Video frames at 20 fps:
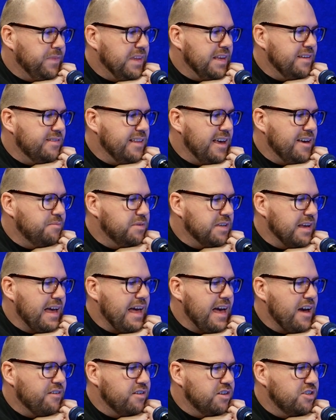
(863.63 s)
His name's
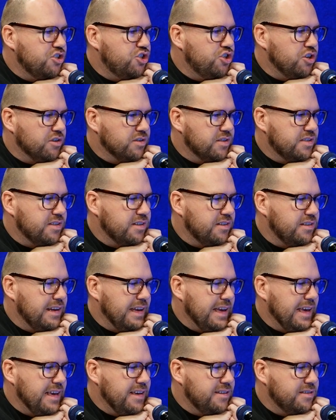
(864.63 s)
Aaron Johnson.
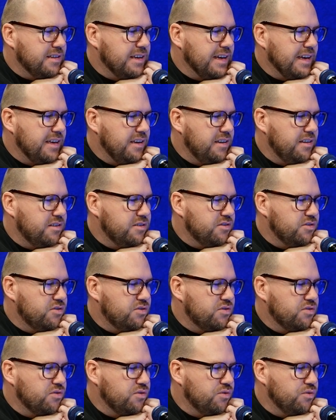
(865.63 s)
He's a
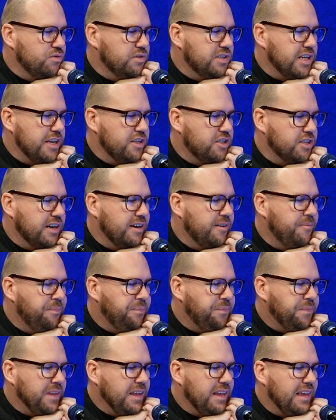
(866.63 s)
school teacher.
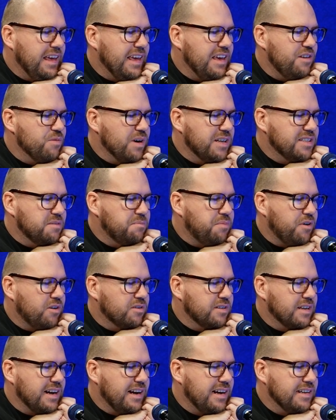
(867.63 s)
He runs a
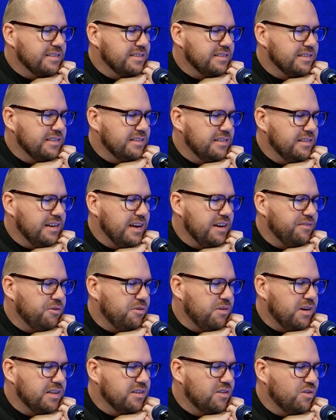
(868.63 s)
podcast,
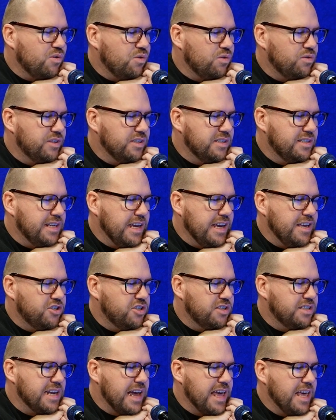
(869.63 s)
everyone, called the
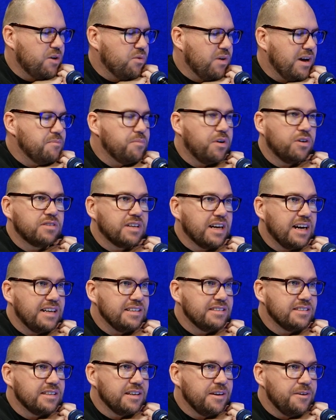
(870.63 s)
Teacher Takeaway
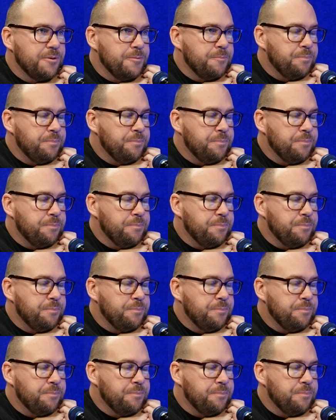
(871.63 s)
Podcast.